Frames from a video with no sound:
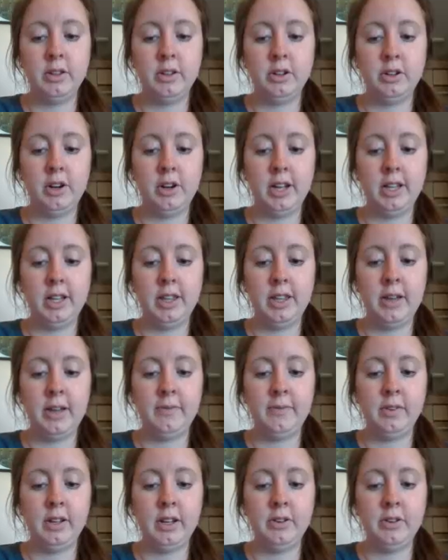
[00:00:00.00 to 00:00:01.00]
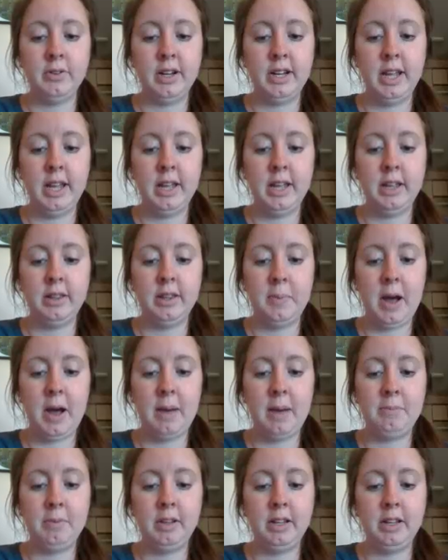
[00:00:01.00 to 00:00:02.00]
their grade level in reading. The
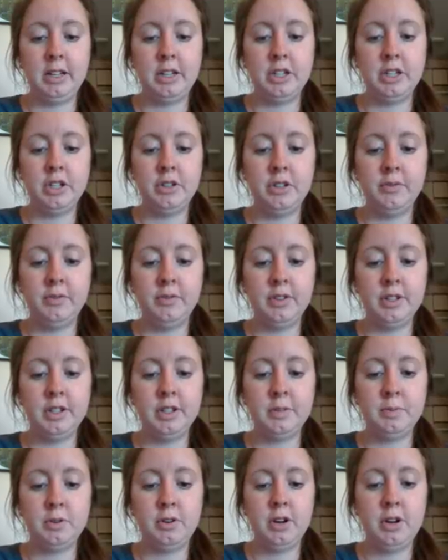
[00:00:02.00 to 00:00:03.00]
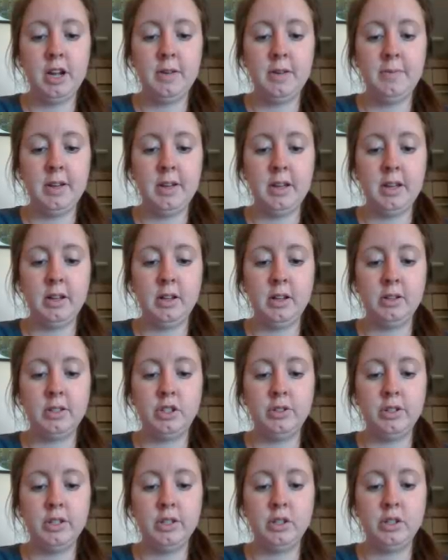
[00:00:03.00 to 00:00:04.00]
population for this program includes
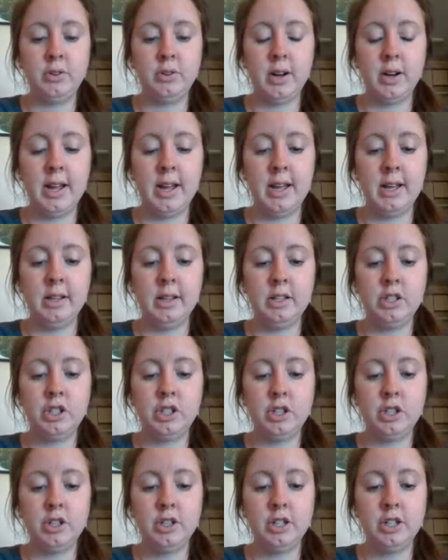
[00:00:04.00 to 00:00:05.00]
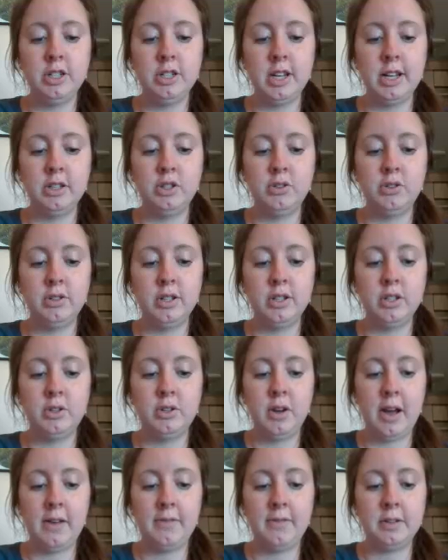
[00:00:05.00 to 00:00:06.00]
students who are English learners and
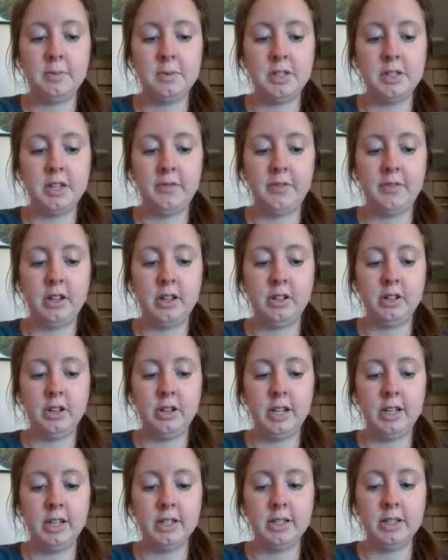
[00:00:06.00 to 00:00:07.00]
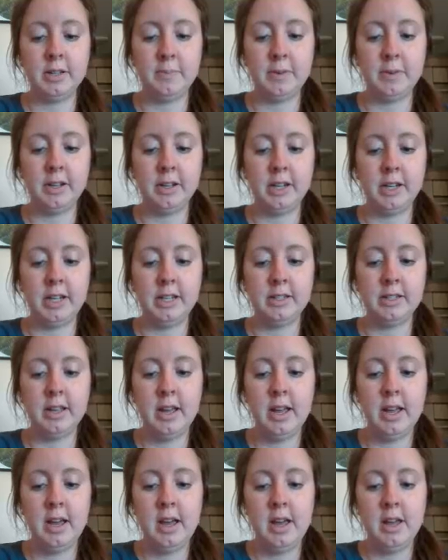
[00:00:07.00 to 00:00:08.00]
students who have specific learning disabilities.
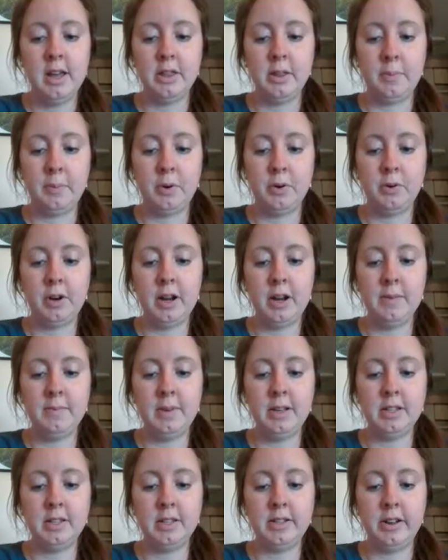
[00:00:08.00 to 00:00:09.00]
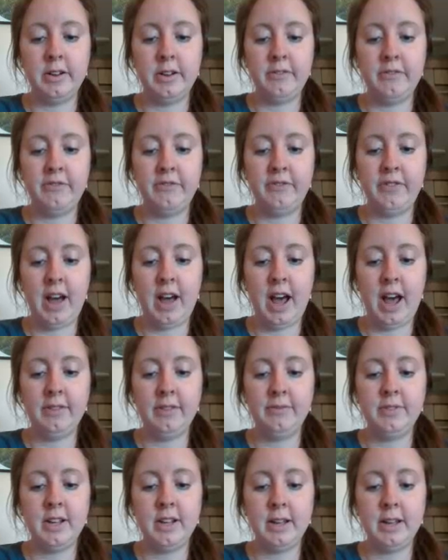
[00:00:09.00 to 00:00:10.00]
The program is done 5
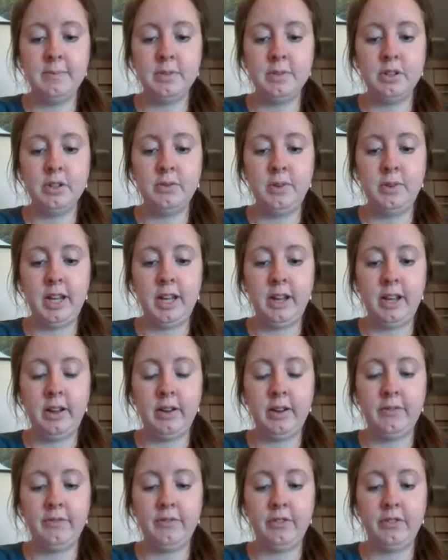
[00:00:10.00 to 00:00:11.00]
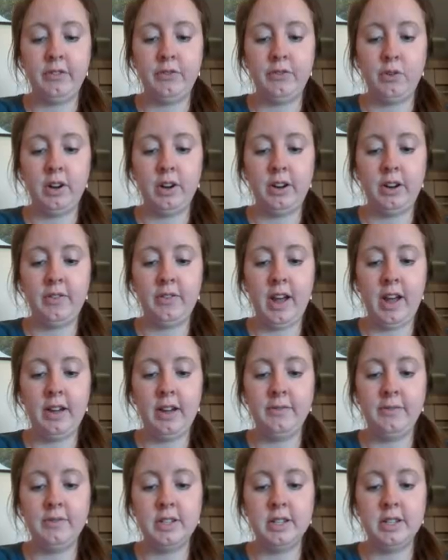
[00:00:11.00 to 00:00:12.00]
times a week for 45
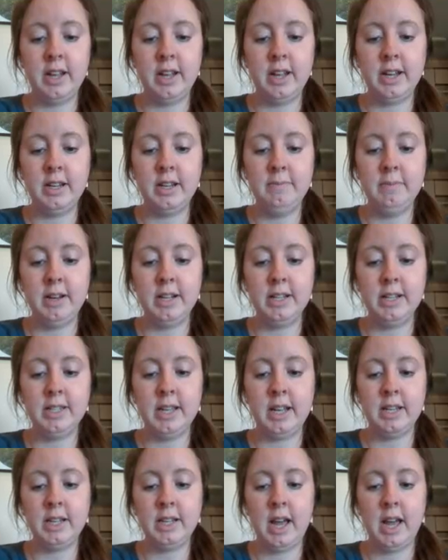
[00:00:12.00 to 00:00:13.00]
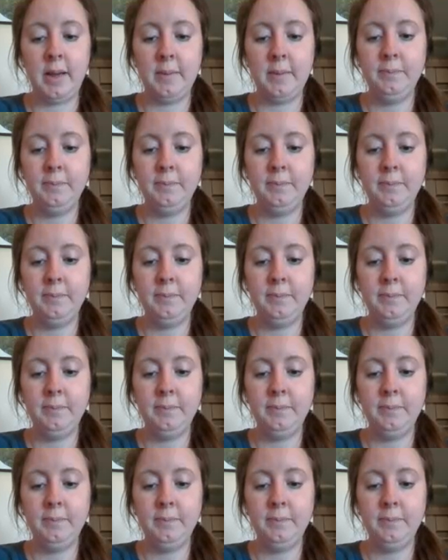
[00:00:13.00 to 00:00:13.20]
to 90 minutes at a time.